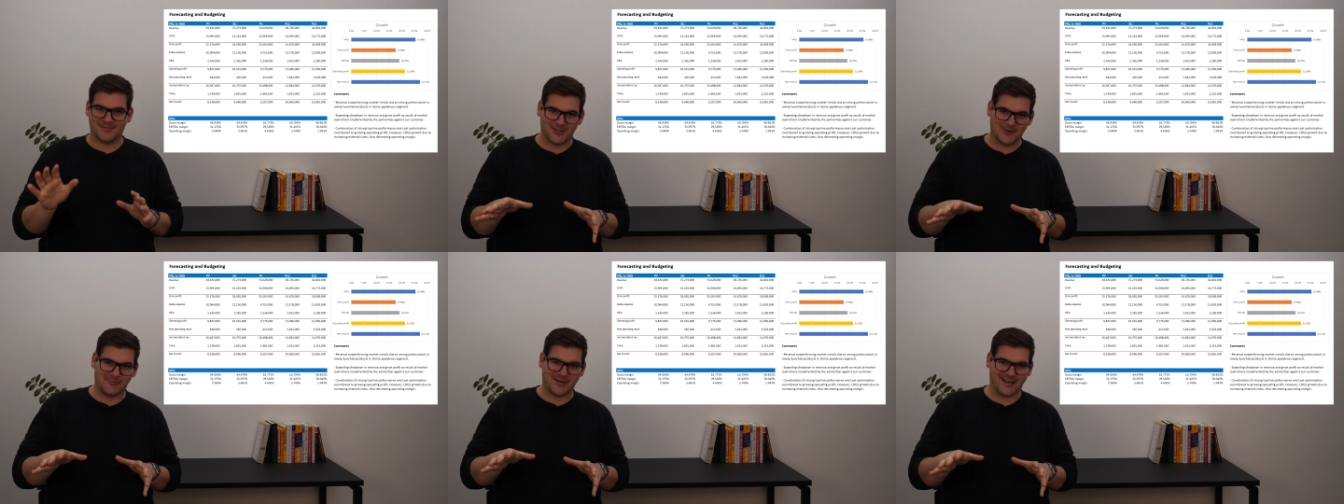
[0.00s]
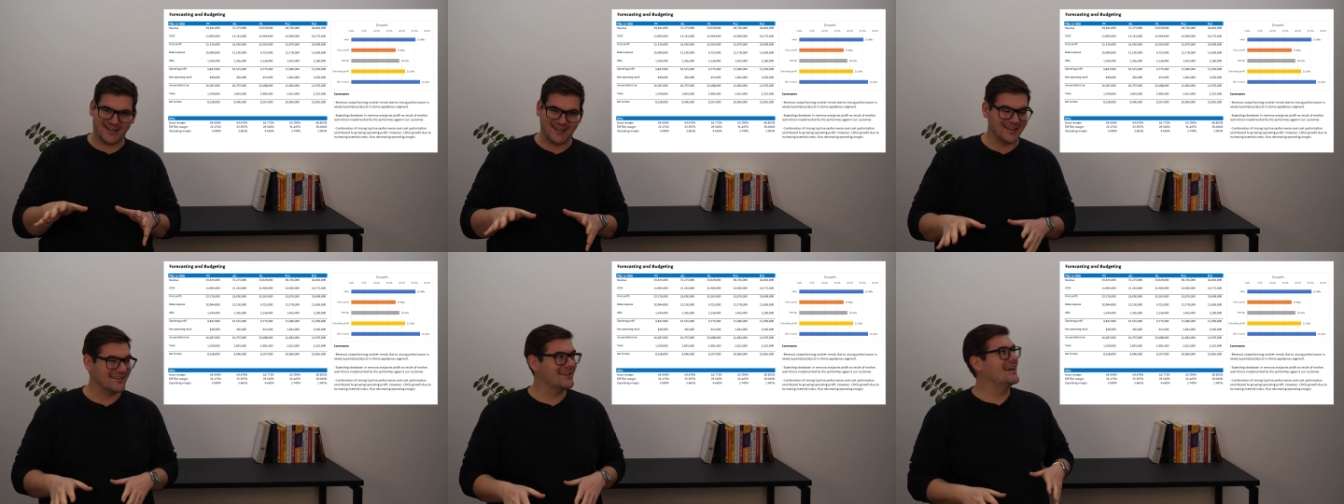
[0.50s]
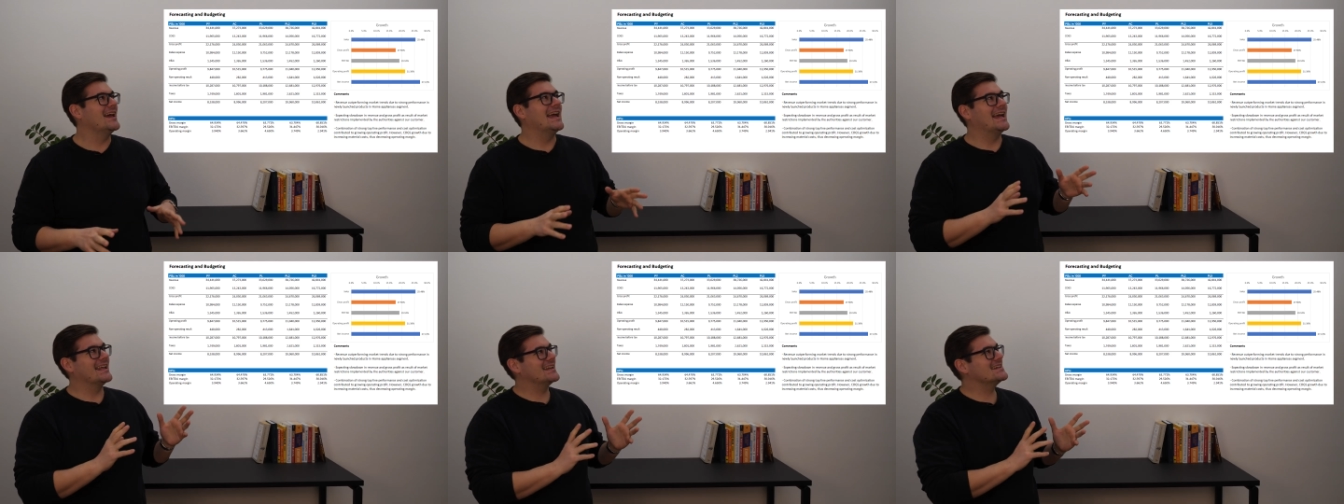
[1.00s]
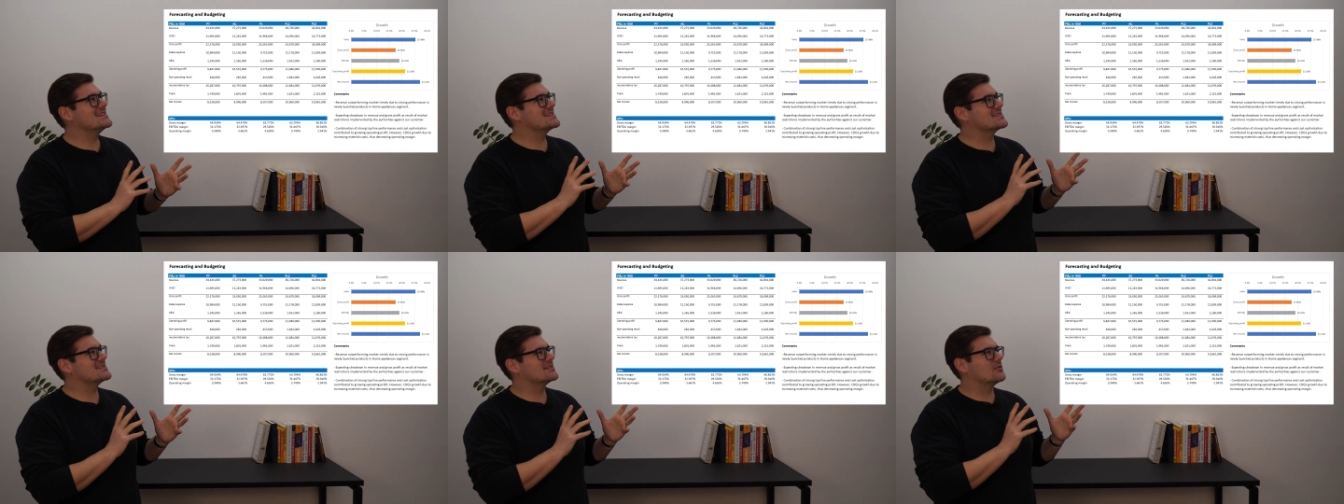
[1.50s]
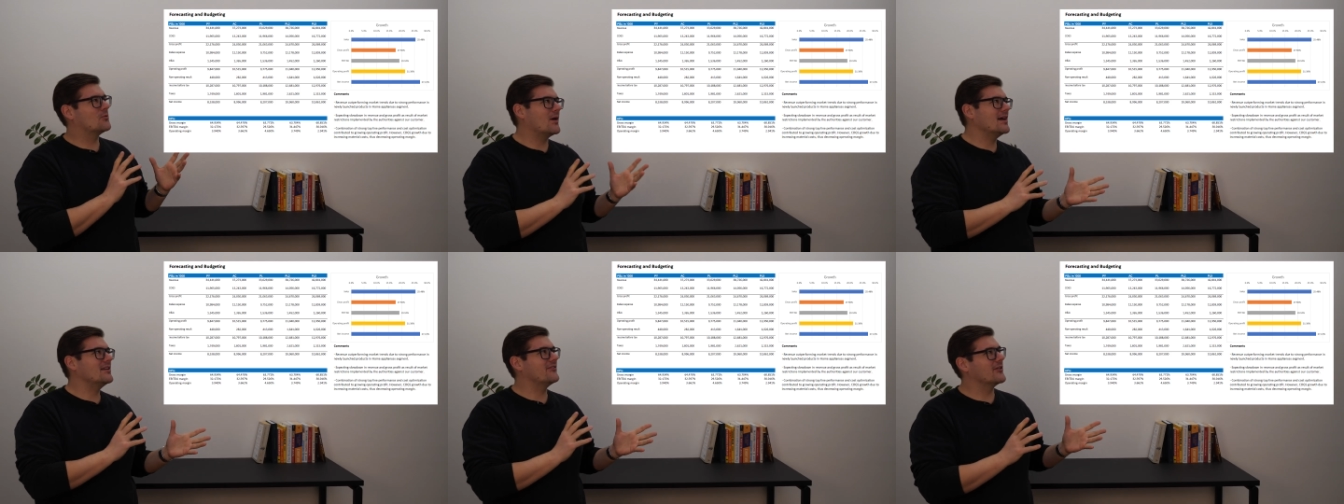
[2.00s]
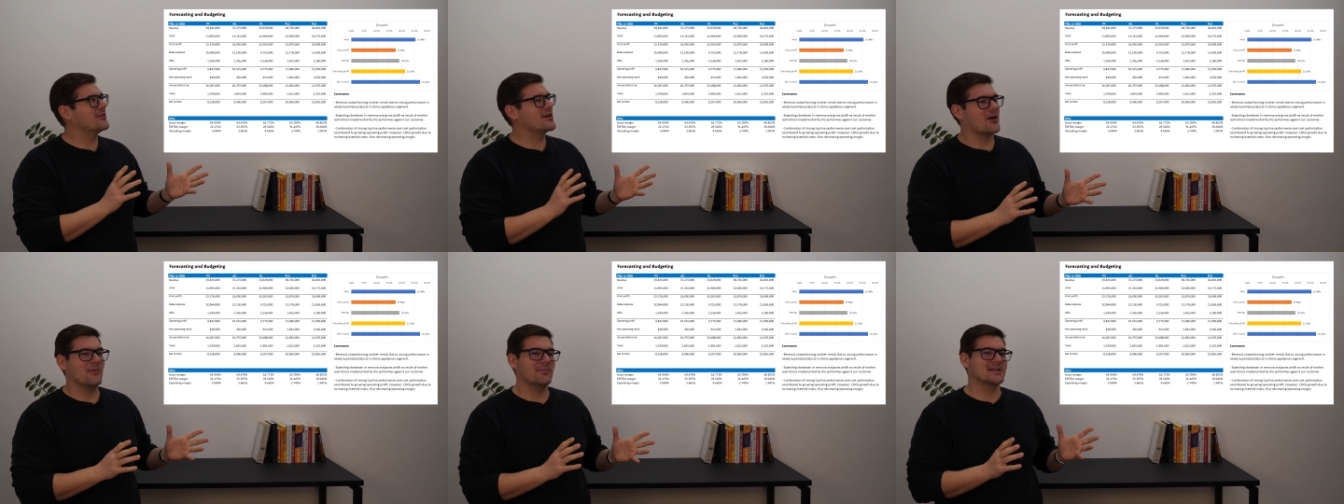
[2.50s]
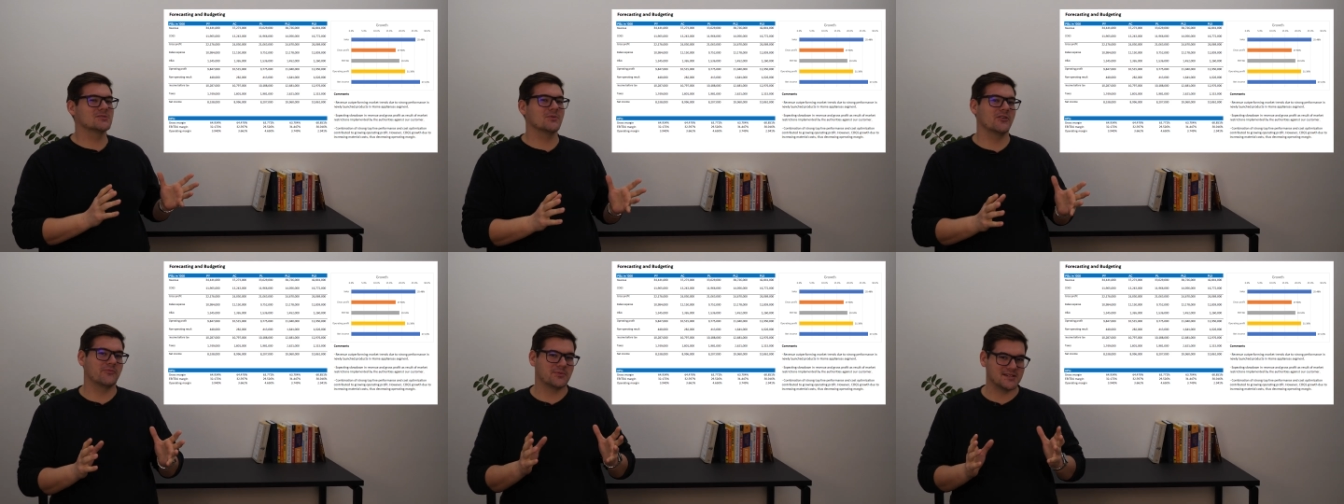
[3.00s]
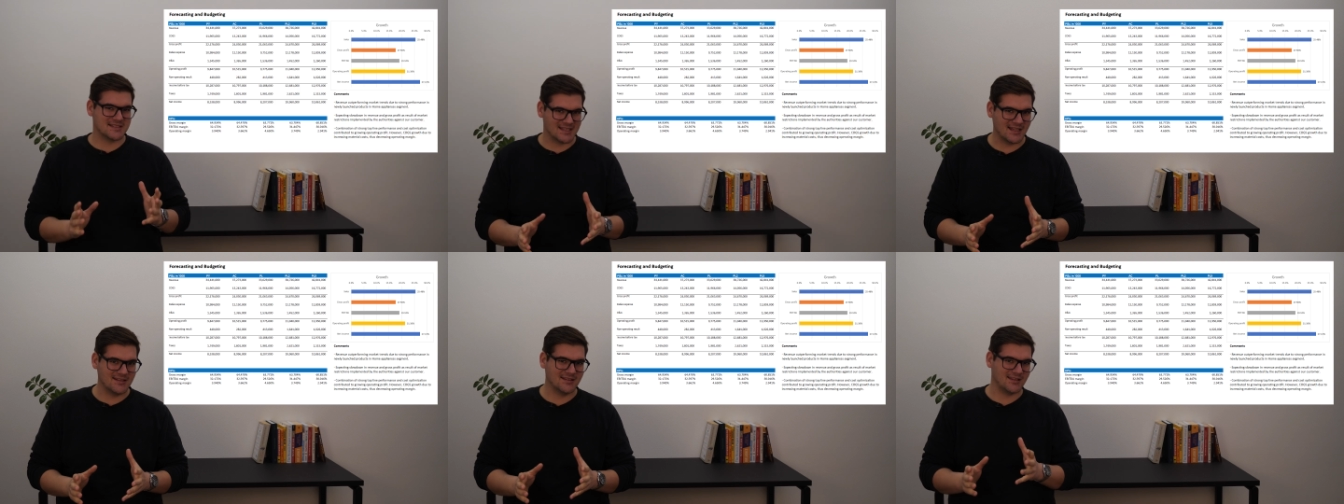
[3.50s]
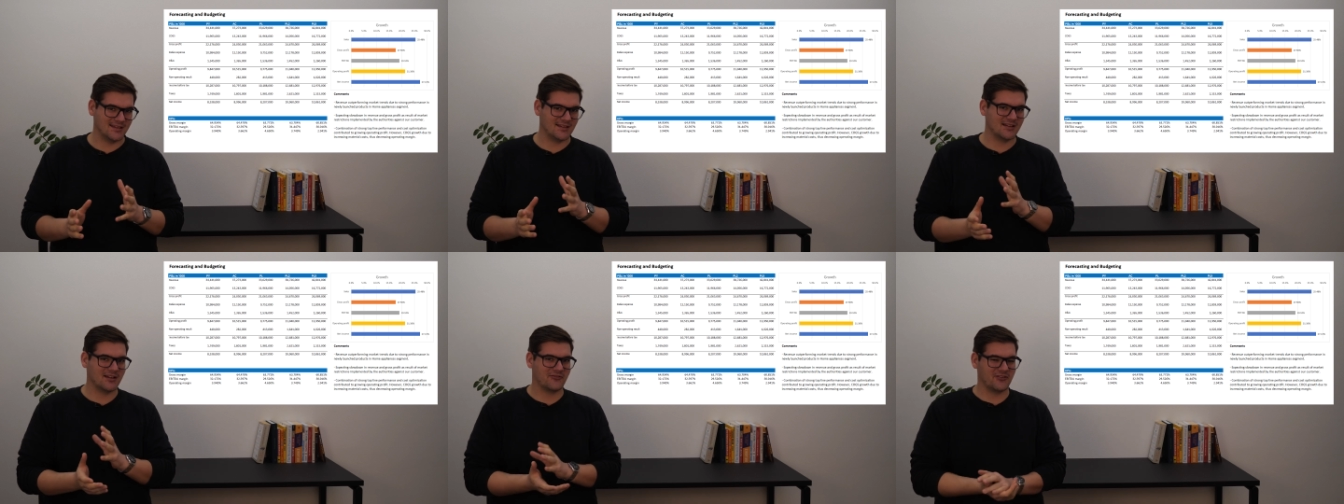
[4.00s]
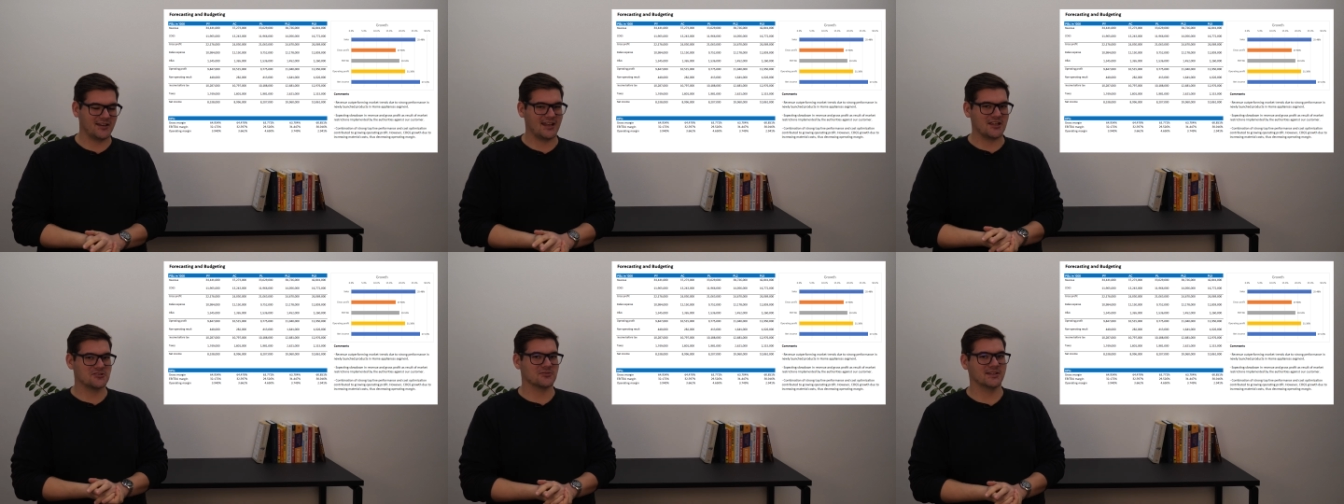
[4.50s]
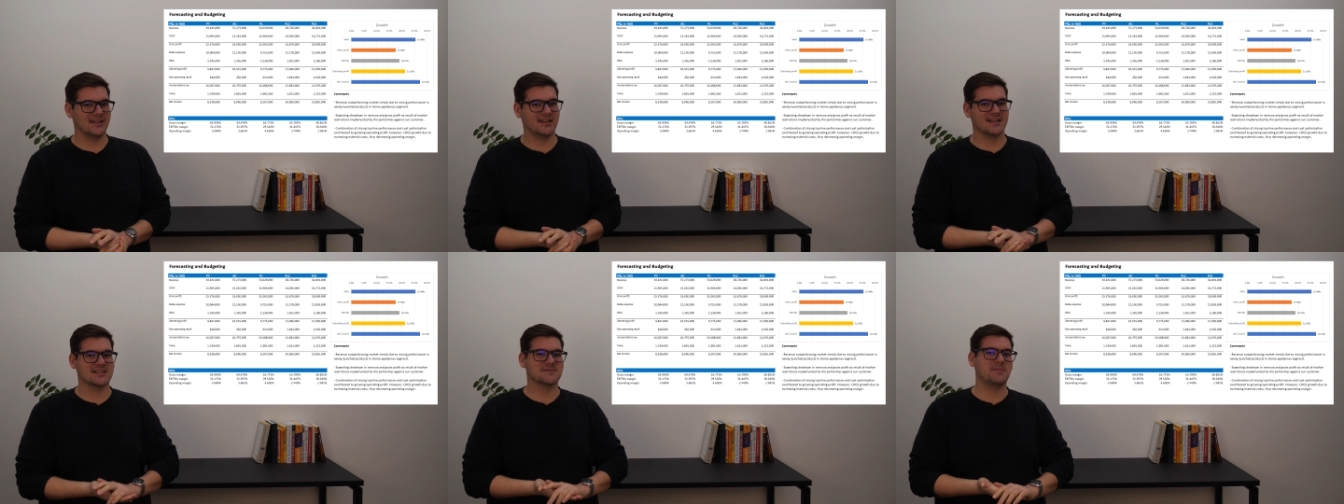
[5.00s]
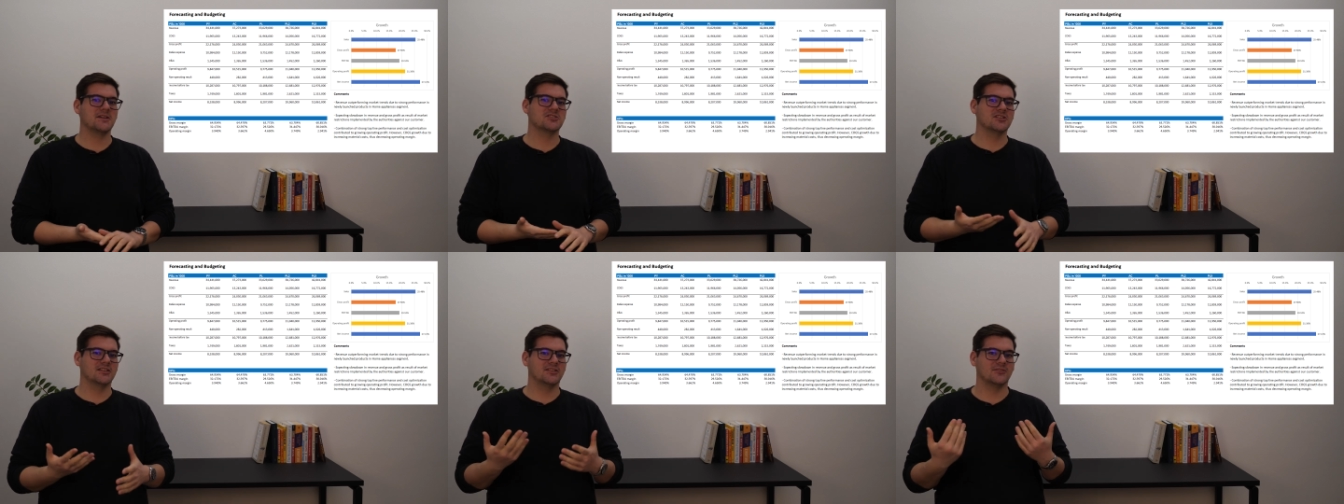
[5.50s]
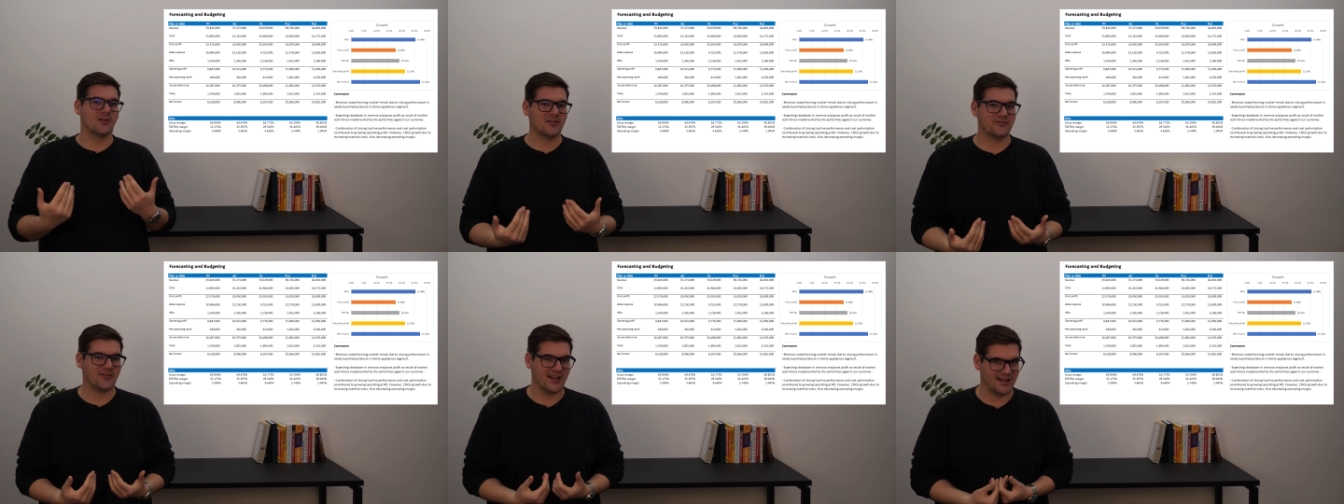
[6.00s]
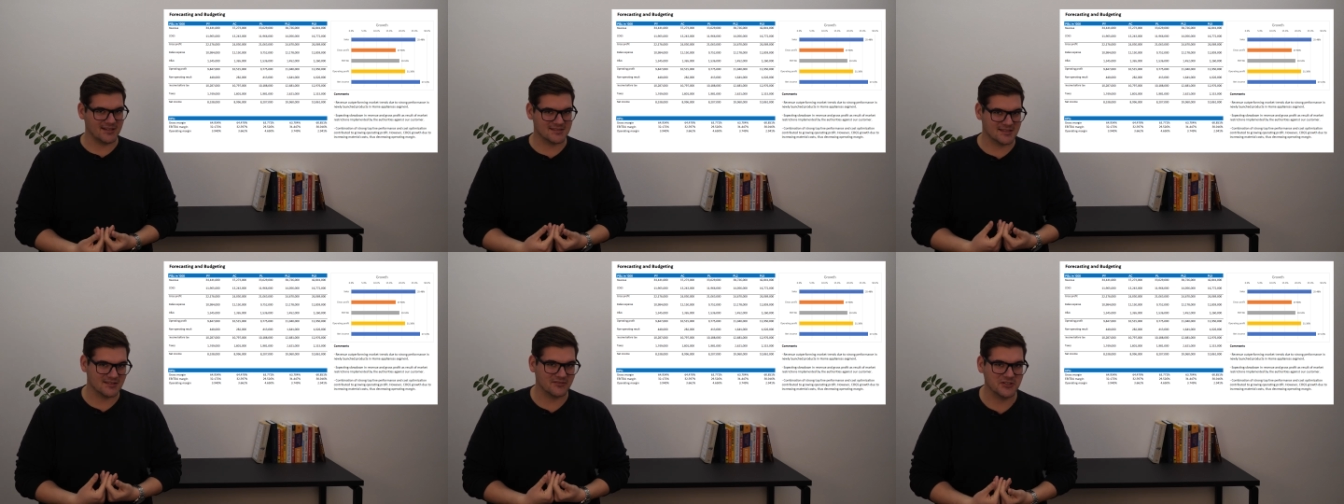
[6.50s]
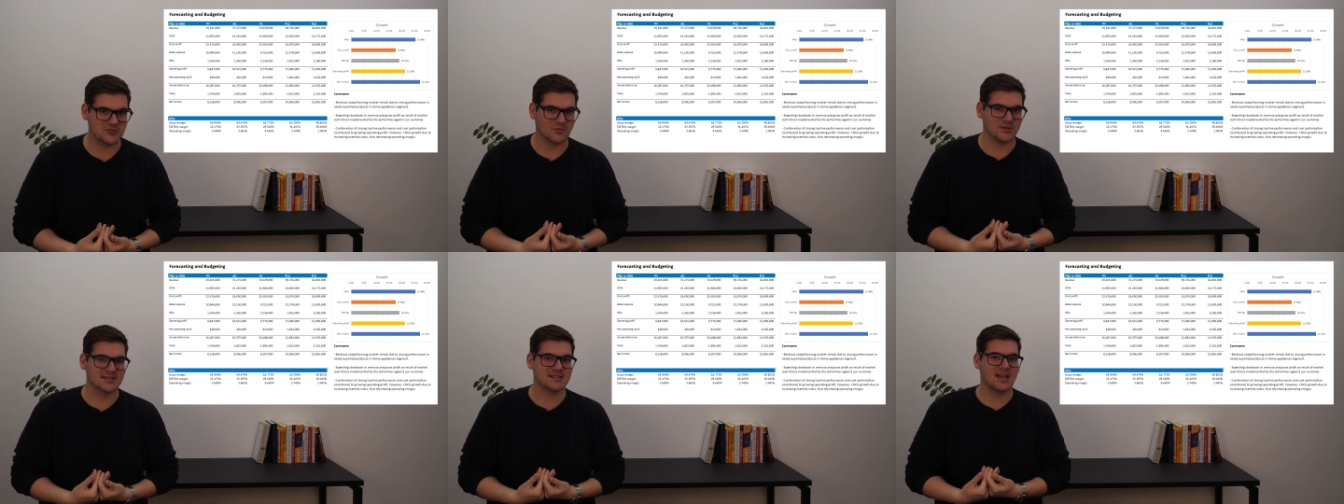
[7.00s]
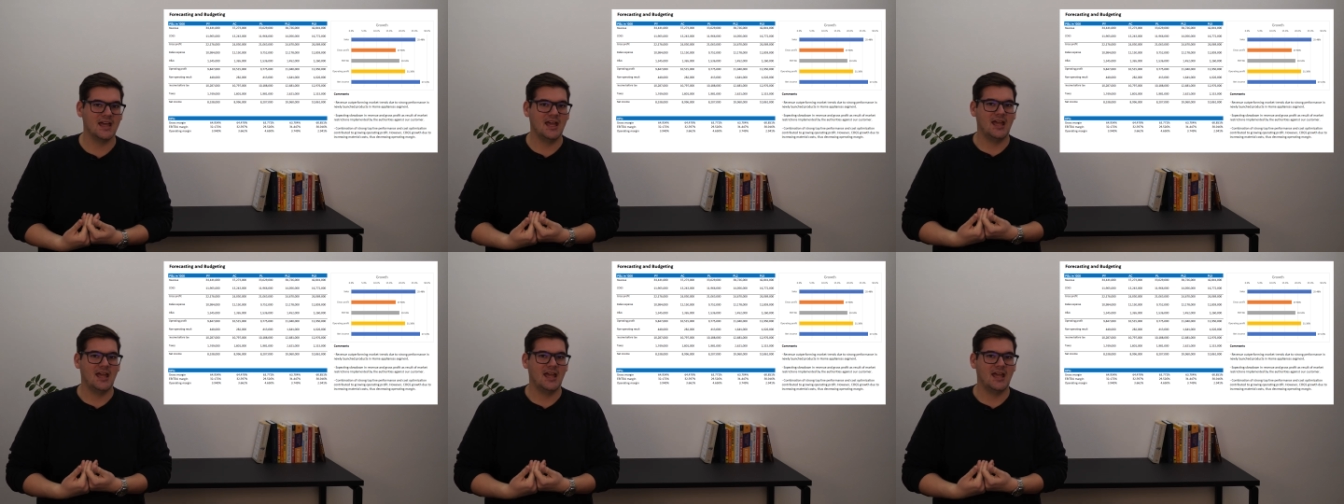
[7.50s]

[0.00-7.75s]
No, but I kid. It is quite a very complex way of presenting financial data, especially to non-finance individuals.